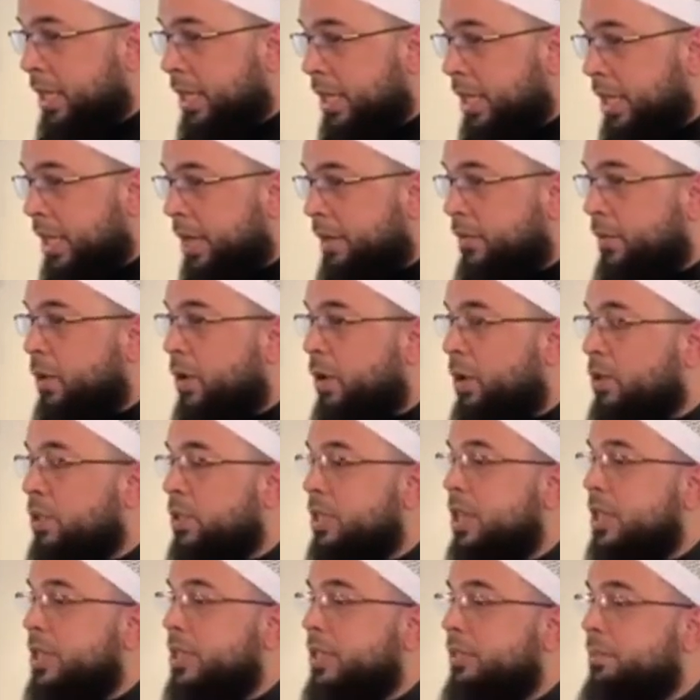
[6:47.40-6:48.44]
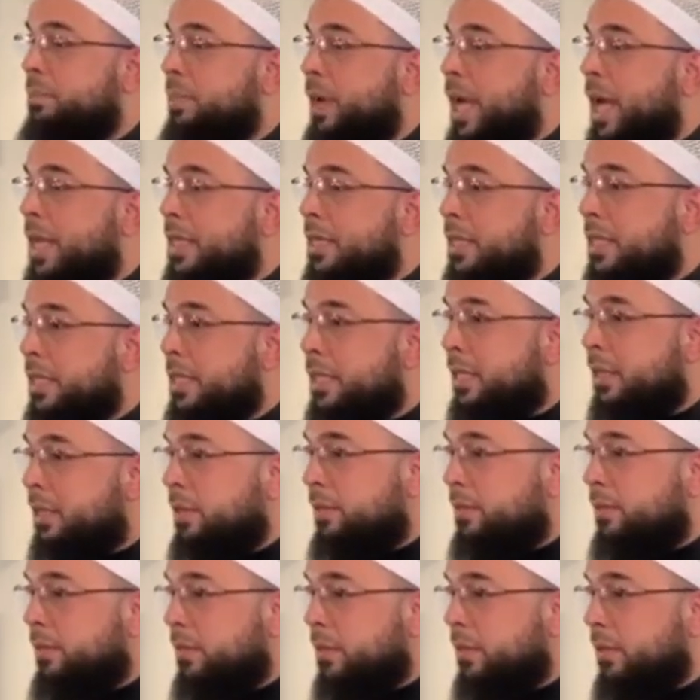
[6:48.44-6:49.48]
have all tested
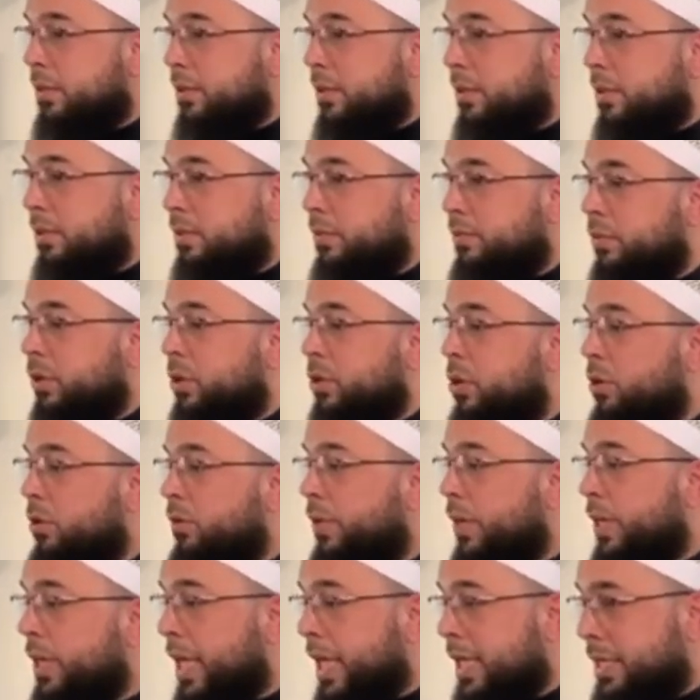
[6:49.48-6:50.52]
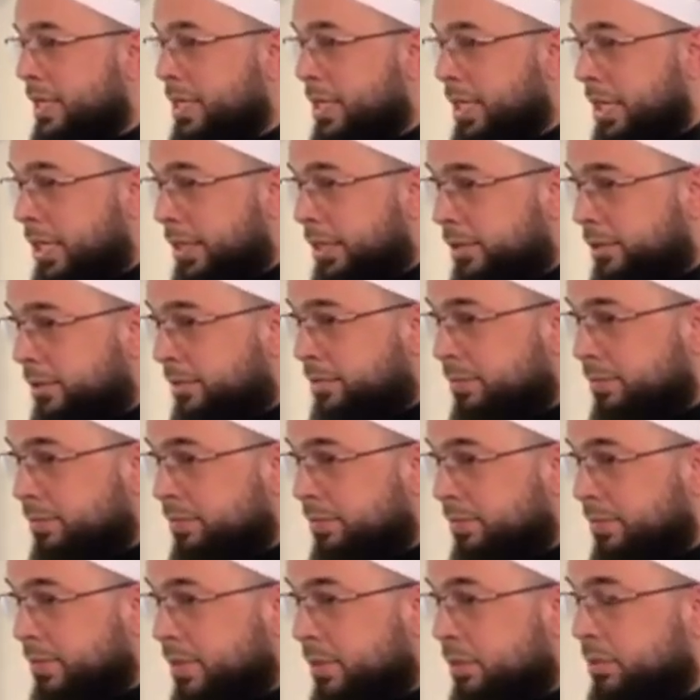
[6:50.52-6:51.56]
positive for COVID nineteen.
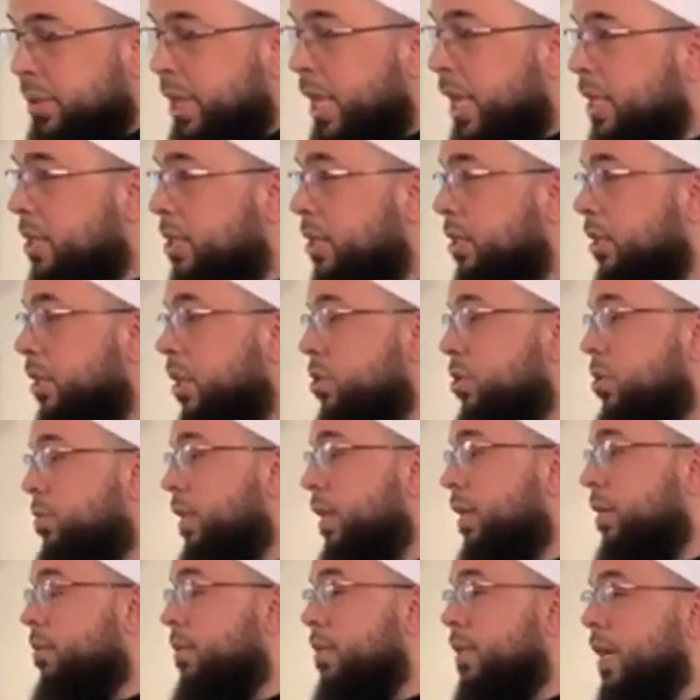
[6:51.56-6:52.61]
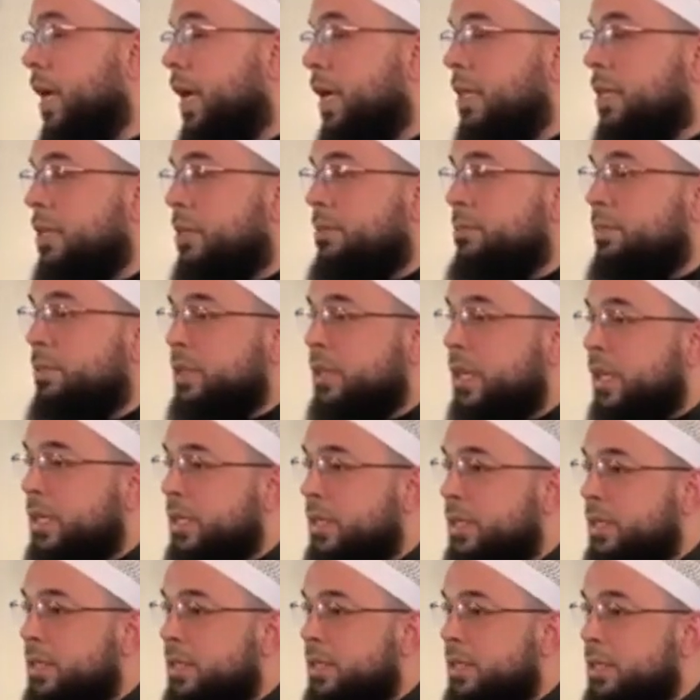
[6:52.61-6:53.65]
We ask Allah subhanahu wa ta'ala to
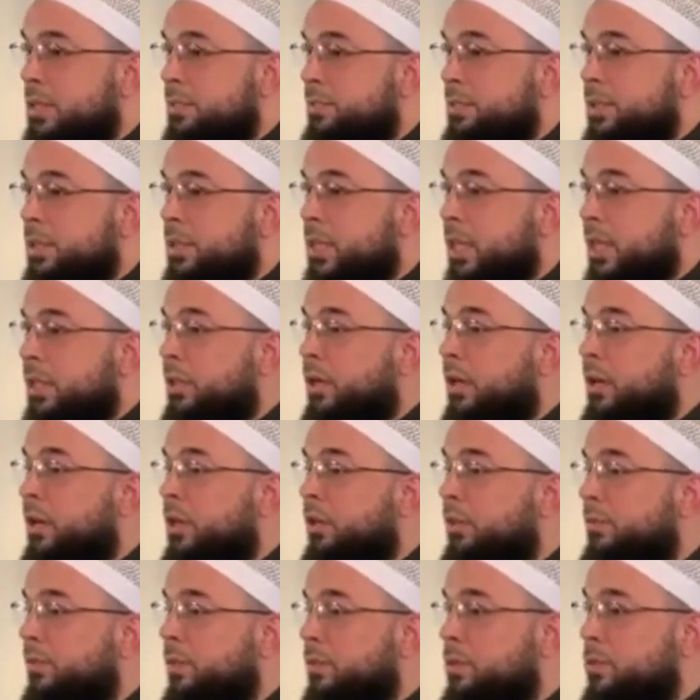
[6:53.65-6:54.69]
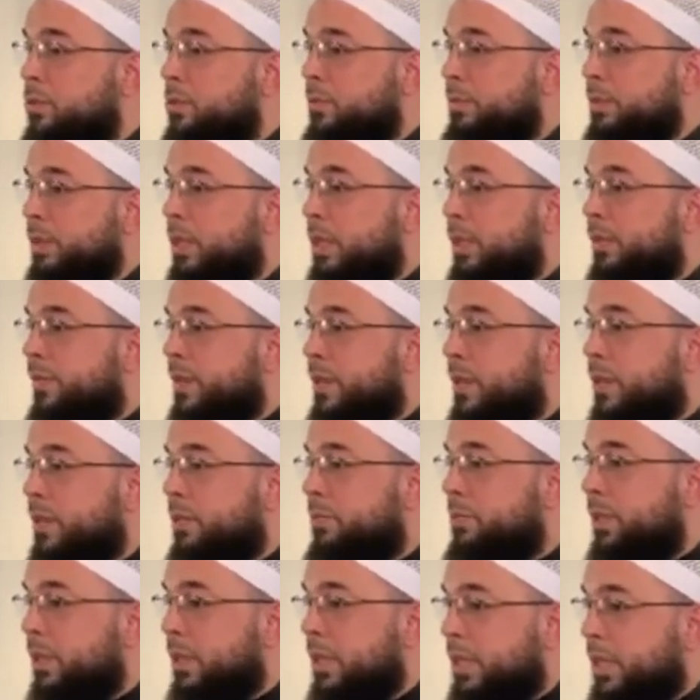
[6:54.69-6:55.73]
protect us and to protect all of those who believe in
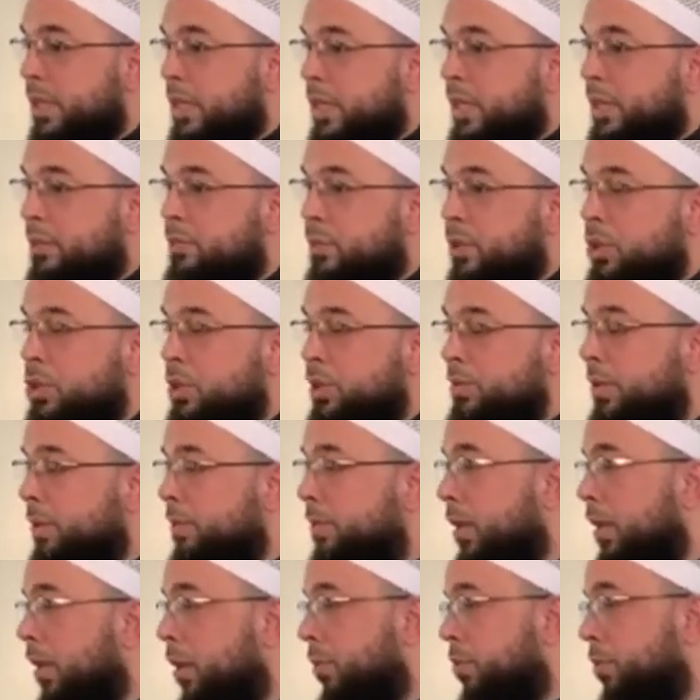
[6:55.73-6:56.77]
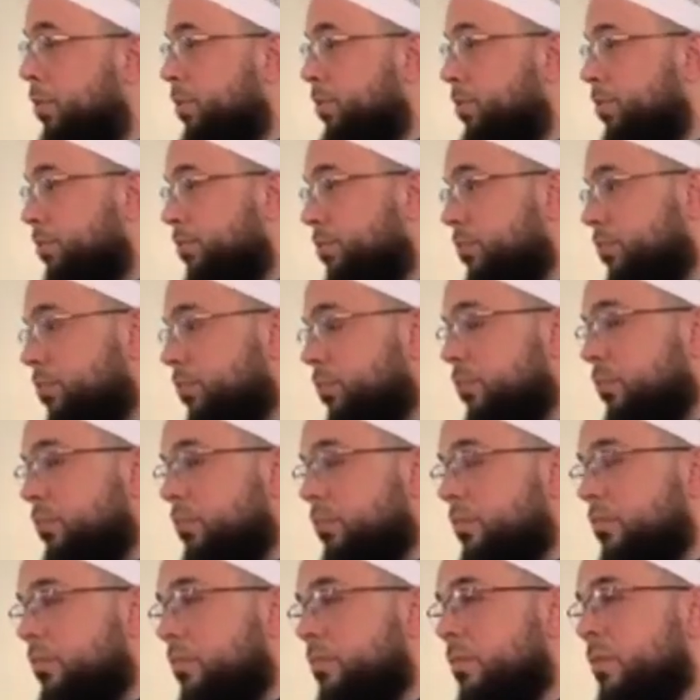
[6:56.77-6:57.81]
him and worship him alone.
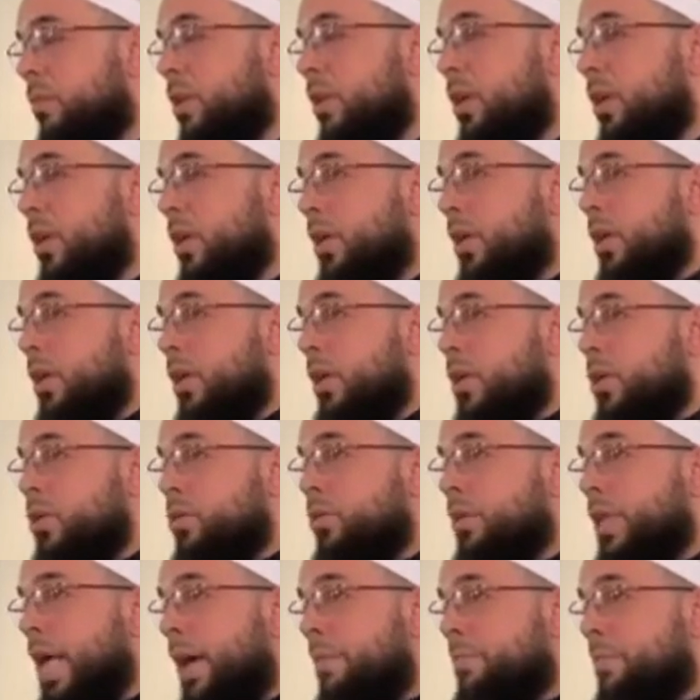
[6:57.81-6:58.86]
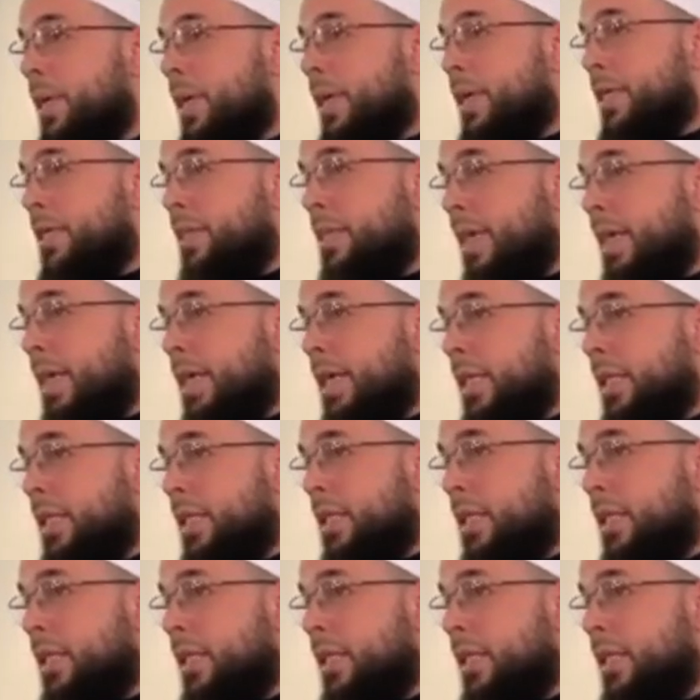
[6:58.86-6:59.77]
Amen. So that being said,